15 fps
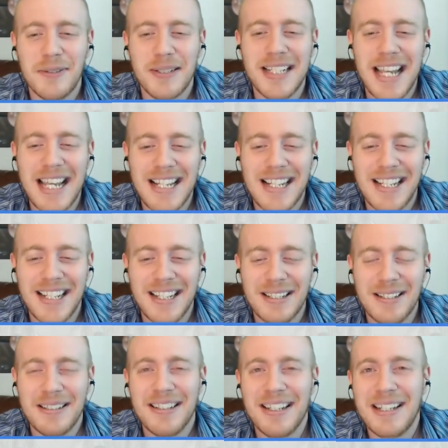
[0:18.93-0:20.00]

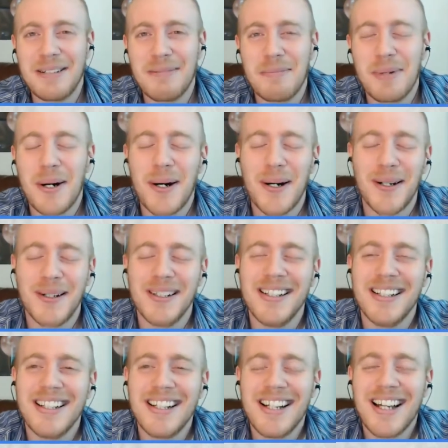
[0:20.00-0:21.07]
Katie and Paul,
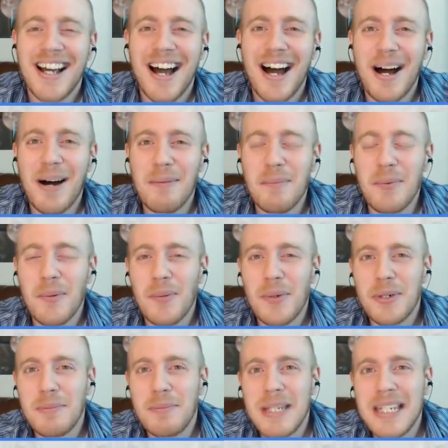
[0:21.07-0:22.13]

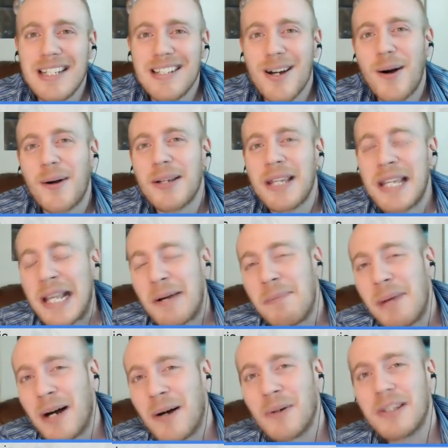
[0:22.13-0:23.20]
we'll be talking
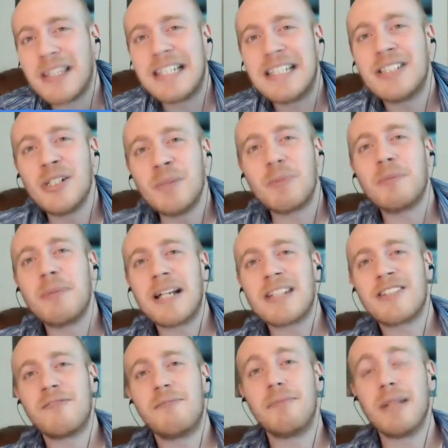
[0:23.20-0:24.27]
about the
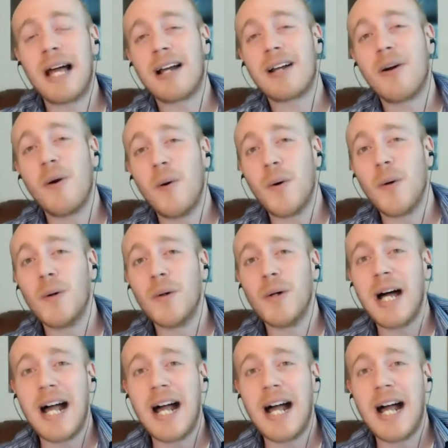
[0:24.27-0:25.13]
supermassive black hole